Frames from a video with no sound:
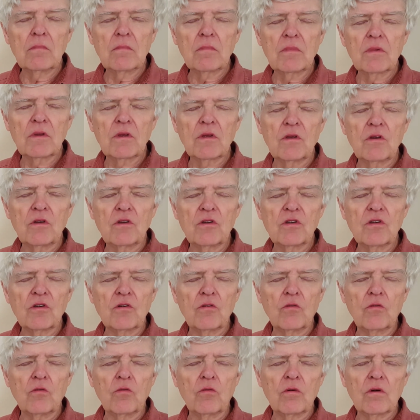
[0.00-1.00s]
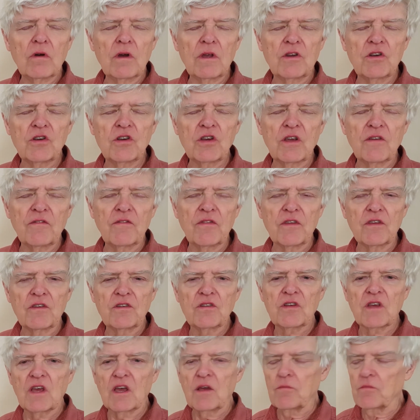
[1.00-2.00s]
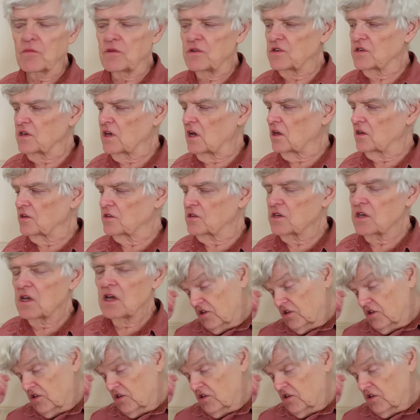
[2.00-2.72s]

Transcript: to achieve the same results.